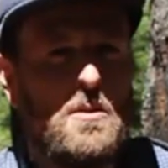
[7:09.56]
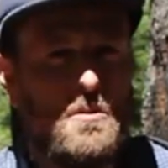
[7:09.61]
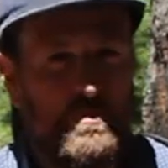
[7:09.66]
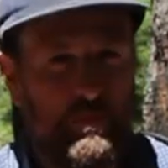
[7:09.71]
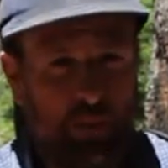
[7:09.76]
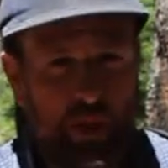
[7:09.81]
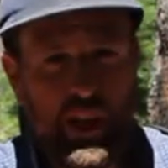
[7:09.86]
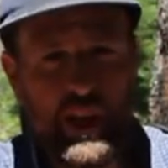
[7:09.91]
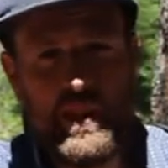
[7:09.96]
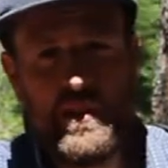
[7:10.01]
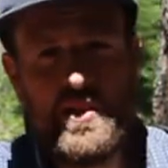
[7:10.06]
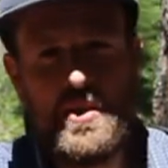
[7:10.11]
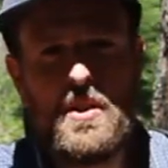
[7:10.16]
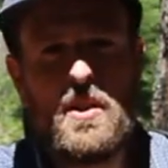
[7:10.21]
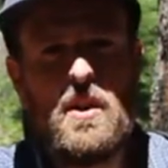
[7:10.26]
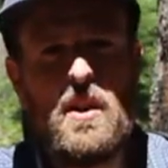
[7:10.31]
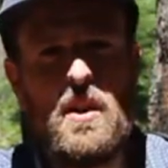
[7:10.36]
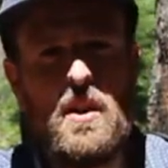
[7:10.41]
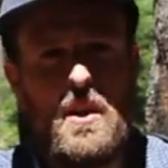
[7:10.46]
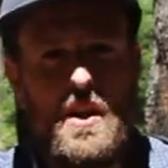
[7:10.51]
meat
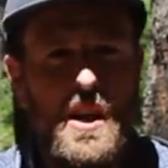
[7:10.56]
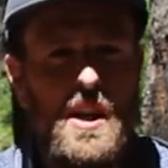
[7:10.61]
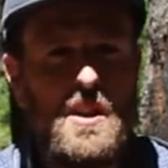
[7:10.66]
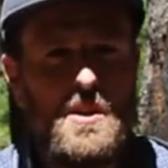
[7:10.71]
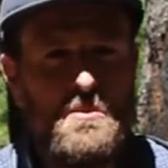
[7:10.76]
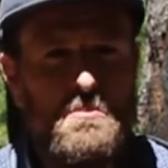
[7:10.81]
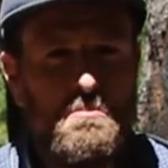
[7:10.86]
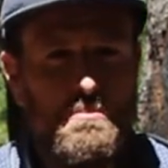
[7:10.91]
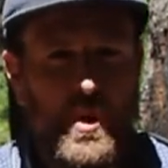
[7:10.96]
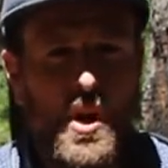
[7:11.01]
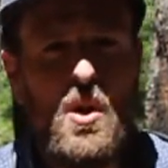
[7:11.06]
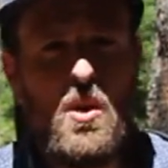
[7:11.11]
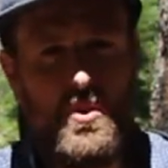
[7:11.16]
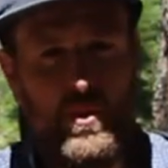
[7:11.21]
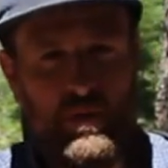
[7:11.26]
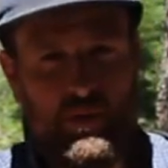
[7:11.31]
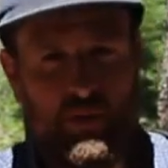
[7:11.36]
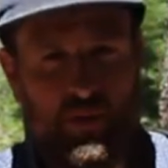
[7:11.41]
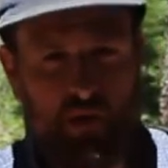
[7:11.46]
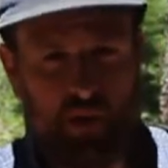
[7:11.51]
and
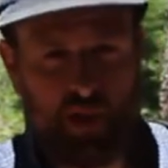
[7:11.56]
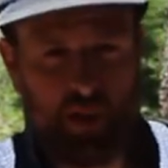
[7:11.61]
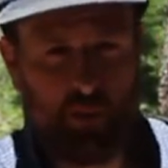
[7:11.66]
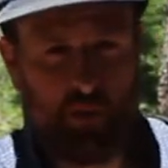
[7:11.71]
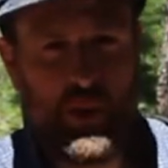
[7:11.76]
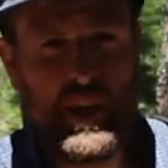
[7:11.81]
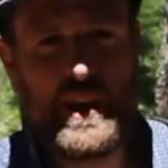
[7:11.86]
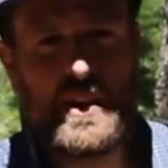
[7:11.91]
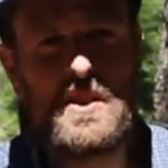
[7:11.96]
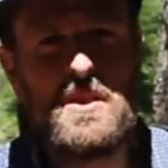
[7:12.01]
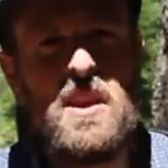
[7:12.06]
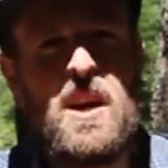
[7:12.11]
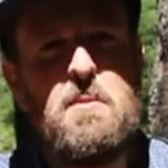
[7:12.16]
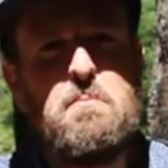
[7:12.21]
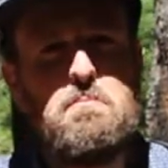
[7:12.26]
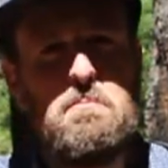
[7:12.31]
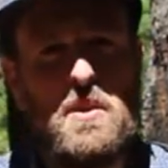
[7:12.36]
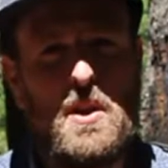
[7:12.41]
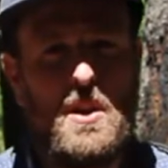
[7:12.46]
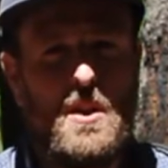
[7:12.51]
bones picked up
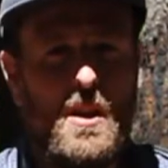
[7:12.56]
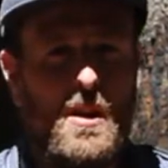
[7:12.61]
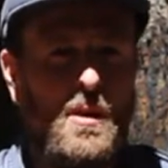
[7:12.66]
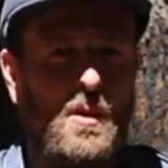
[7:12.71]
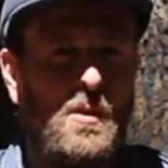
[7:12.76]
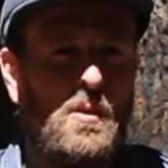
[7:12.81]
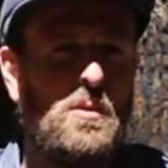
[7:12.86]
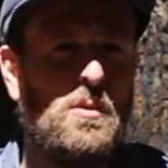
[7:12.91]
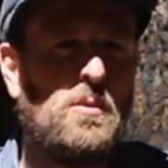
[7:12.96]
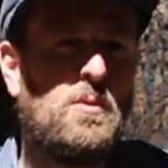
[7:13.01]
below.